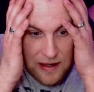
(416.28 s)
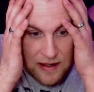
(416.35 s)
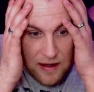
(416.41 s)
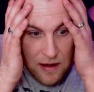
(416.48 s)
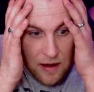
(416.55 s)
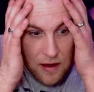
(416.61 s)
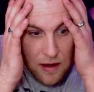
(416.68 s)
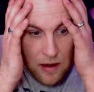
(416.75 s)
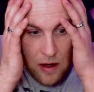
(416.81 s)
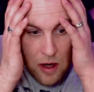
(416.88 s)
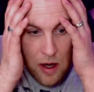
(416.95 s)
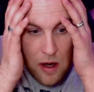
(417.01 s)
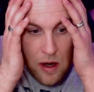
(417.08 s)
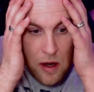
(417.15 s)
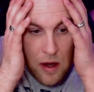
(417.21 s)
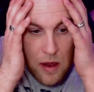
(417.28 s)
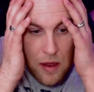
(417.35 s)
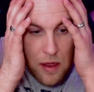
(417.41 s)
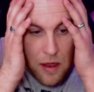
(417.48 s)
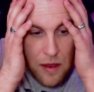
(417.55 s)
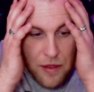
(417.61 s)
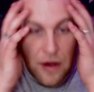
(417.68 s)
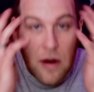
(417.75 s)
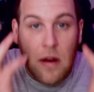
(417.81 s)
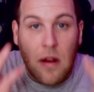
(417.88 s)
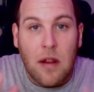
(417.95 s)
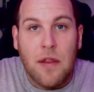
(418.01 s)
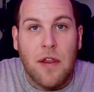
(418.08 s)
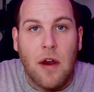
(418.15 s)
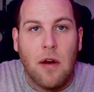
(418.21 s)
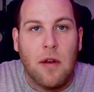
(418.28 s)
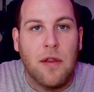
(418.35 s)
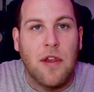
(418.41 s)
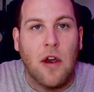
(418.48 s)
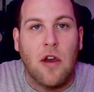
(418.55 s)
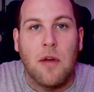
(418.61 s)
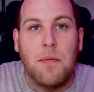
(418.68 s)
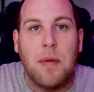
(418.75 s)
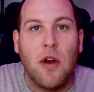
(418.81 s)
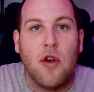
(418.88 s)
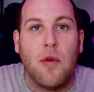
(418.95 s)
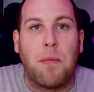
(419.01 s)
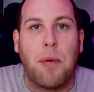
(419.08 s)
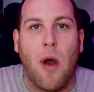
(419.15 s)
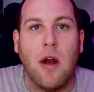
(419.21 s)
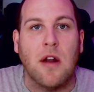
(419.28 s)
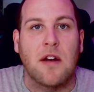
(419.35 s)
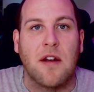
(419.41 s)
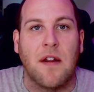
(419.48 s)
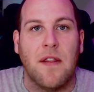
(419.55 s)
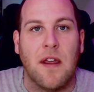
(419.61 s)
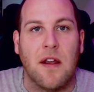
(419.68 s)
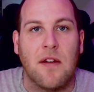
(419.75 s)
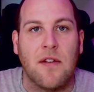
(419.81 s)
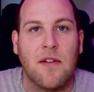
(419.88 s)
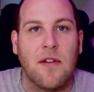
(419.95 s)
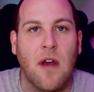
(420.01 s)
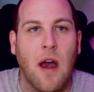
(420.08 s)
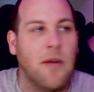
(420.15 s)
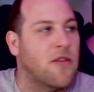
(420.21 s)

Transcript: idea there there there could be a new product in this.